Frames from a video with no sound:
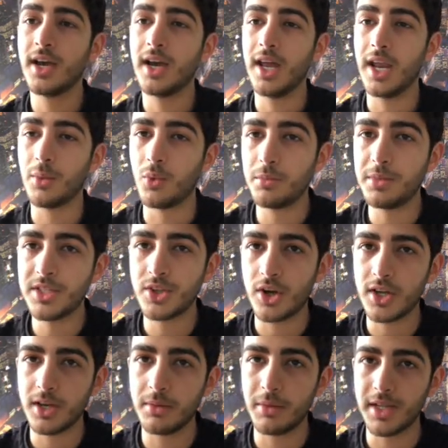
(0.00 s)
And I won't be
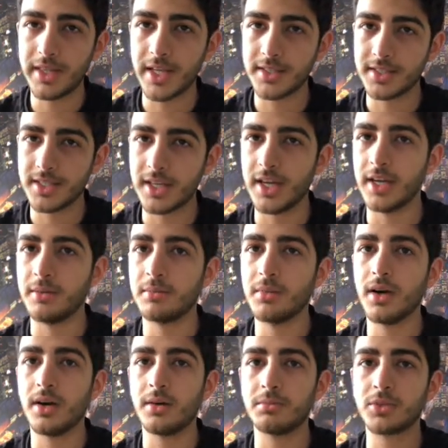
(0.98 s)
talking about that today,
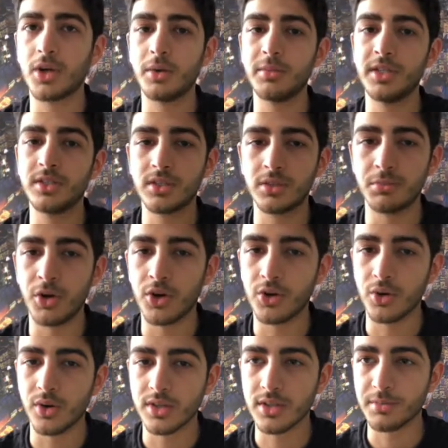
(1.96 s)
probably
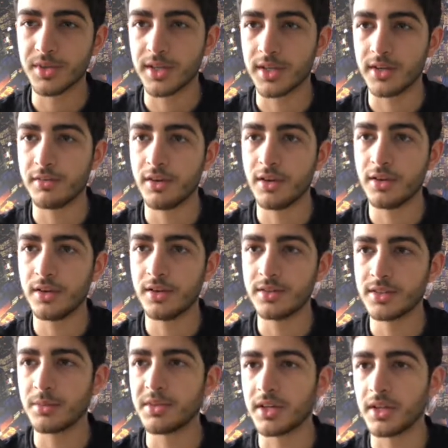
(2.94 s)
tomorrow or something
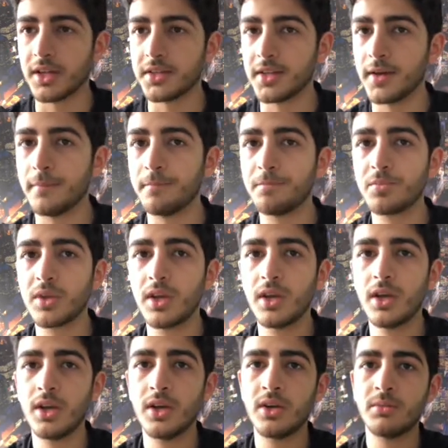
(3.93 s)
like that.
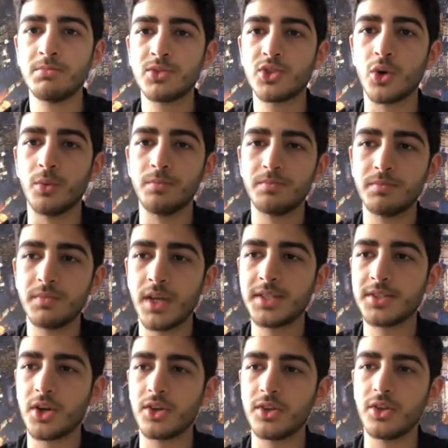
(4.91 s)
So let's
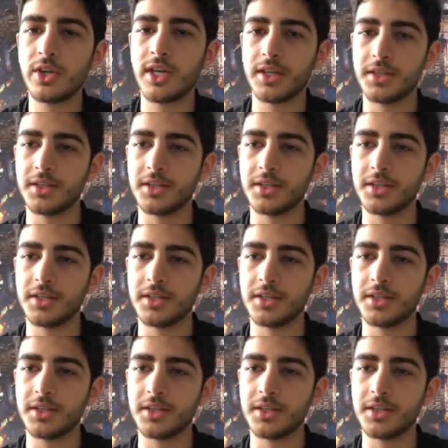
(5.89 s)
start looking at the